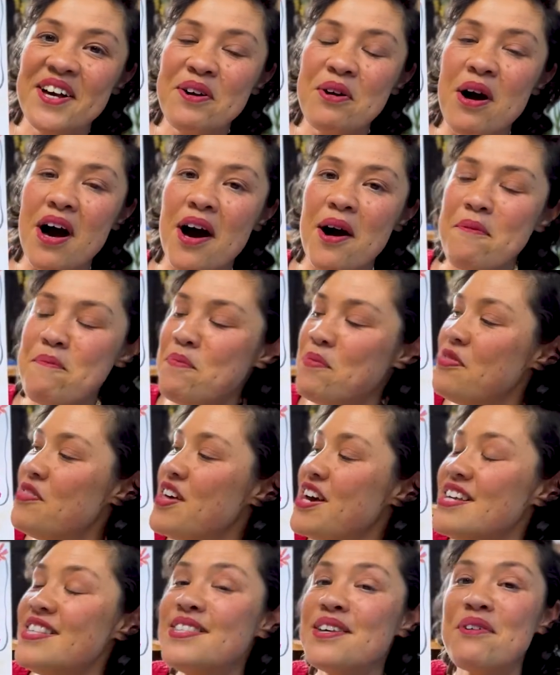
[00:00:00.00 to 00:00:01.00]
Um,
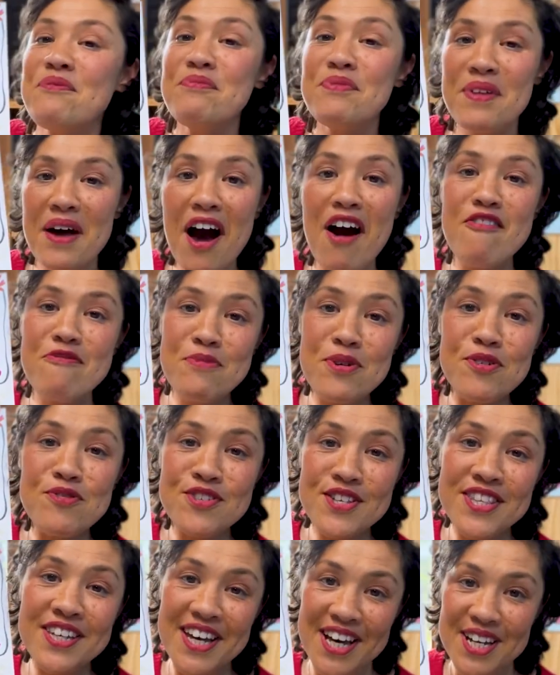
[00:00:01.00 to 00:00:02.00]
there's, I've moved to
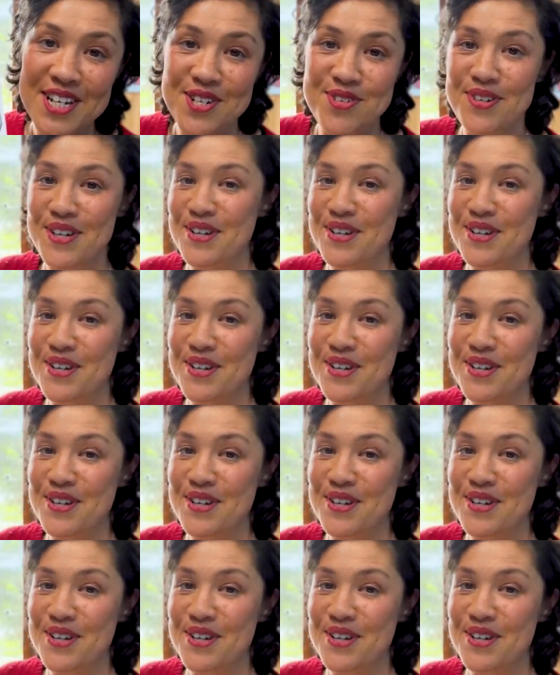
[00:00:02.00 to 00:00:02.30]
the country,